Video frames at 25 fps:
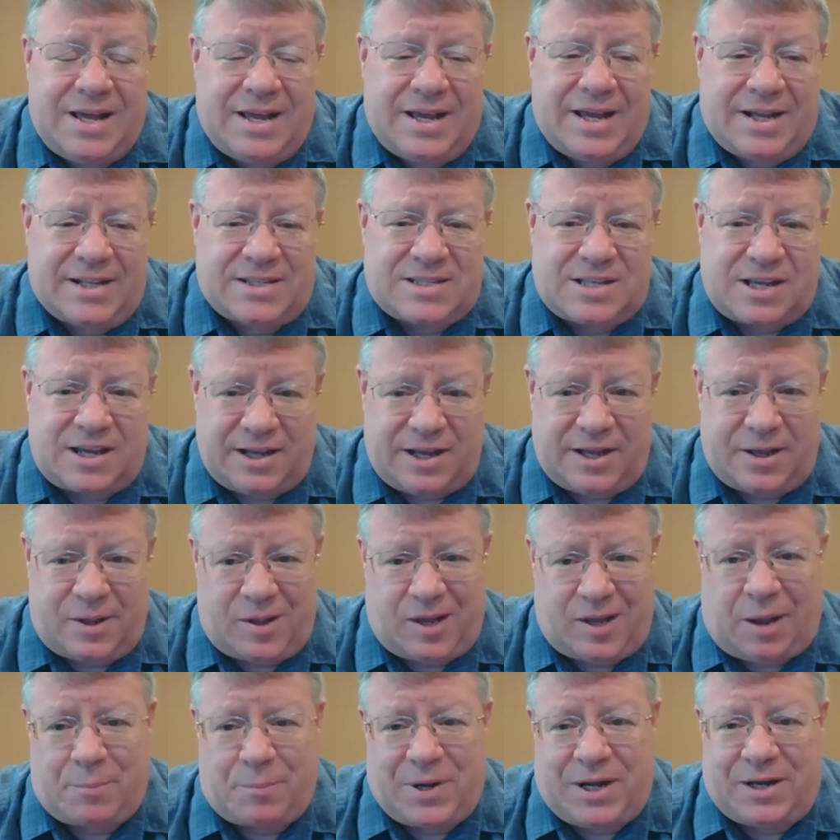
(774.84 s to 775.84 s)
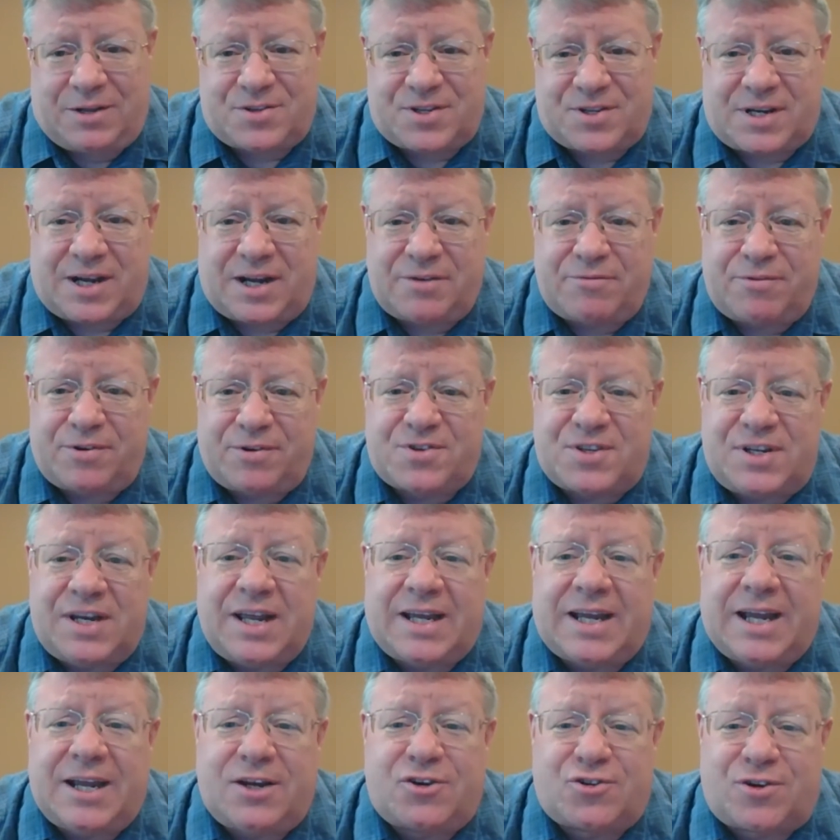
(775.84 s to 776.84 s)
I mean, it's kind of a
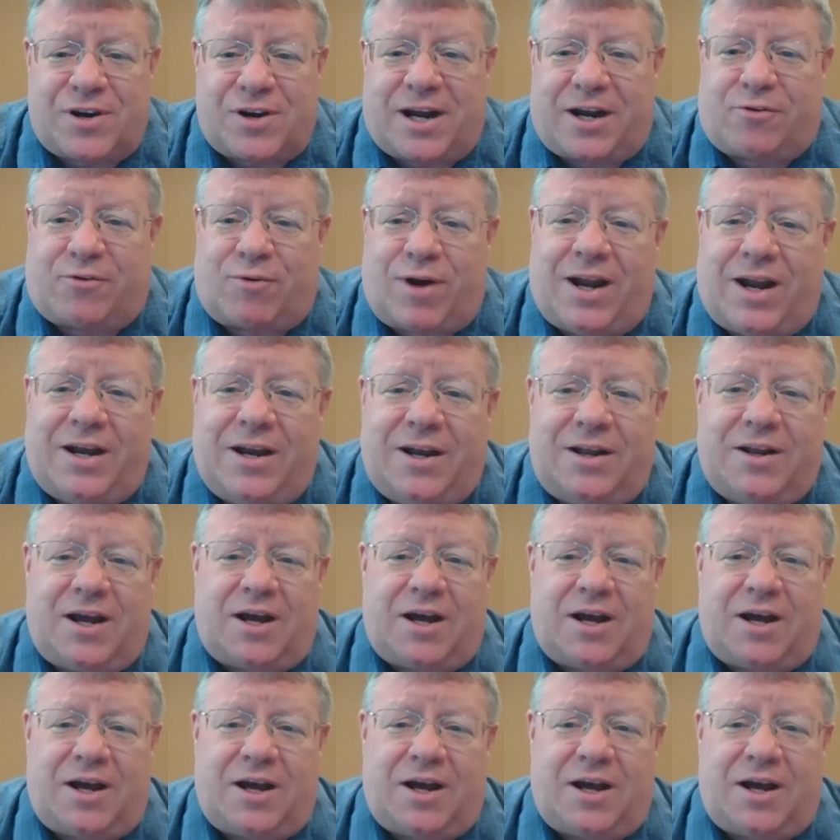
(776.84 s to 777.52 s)
sneaky trick, right?